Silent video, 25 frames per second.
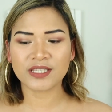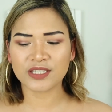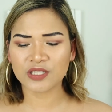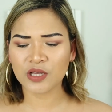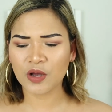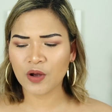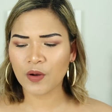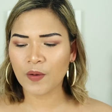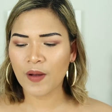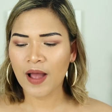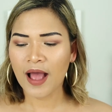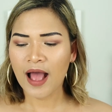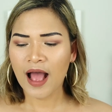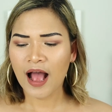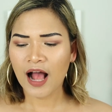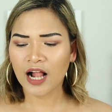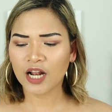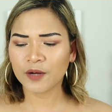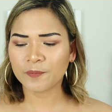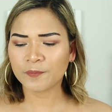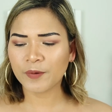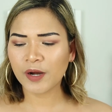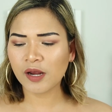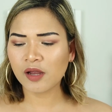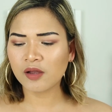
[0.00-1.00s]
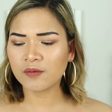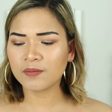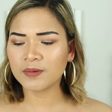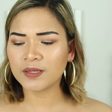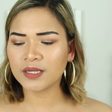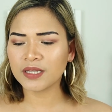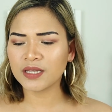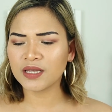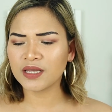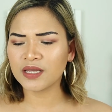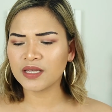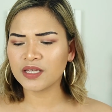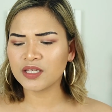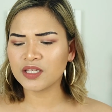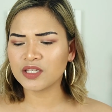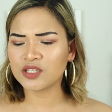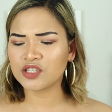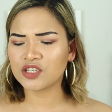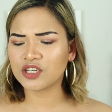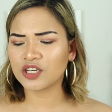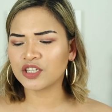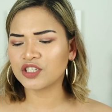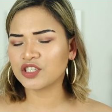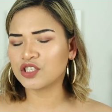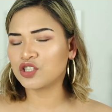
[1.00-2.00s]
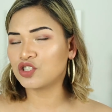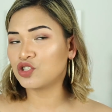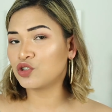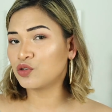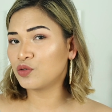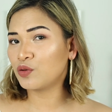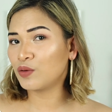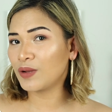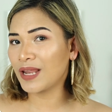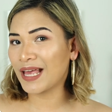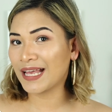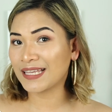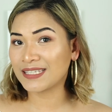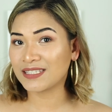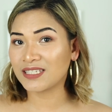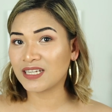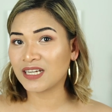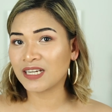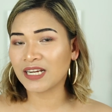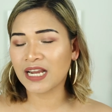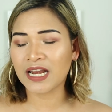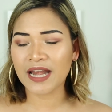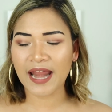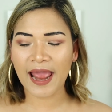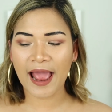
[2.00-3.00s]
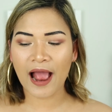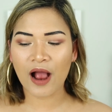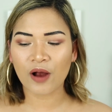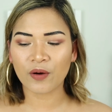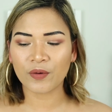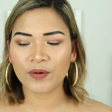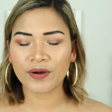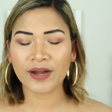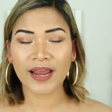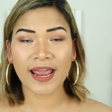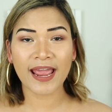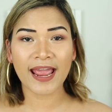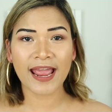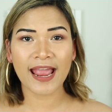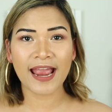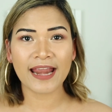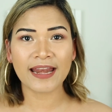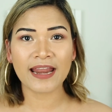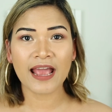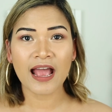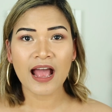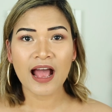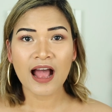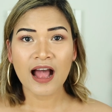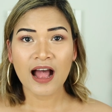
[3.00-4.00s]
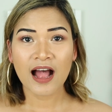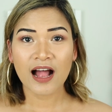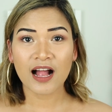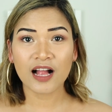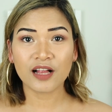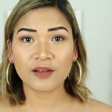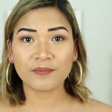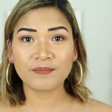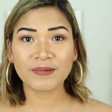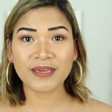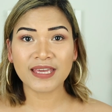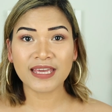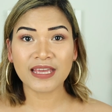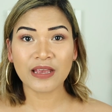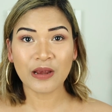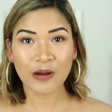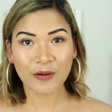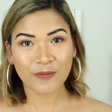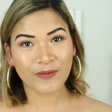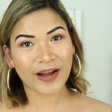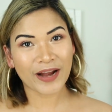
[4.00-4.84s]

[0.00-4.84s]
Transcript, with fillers: So I'll probably just do less than an hour and I'll be